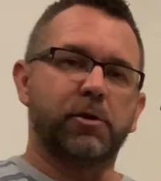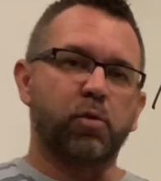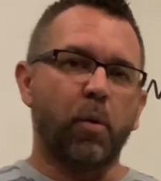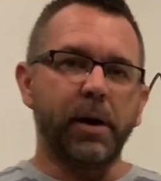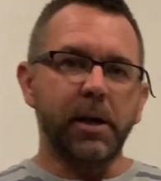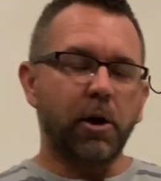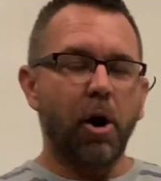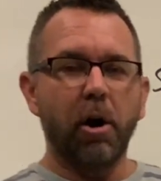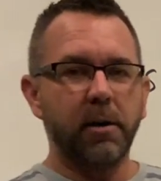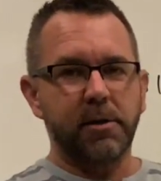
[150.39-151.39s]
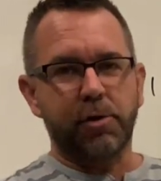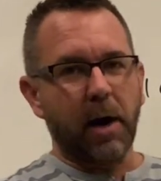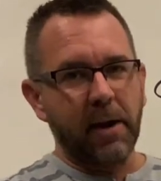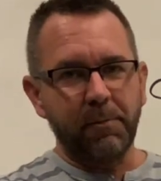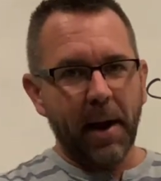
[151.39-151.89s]
20 cars
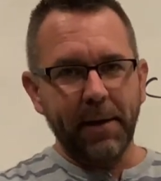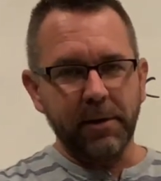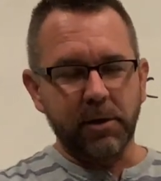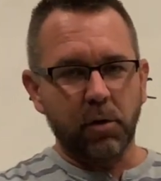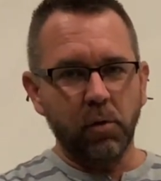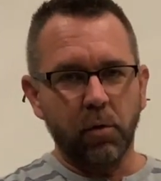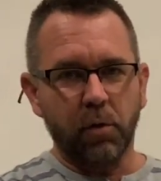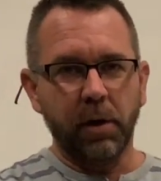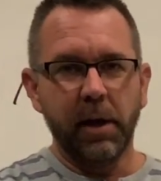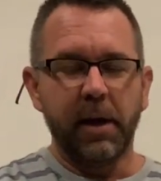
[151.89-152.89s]
drive by the school,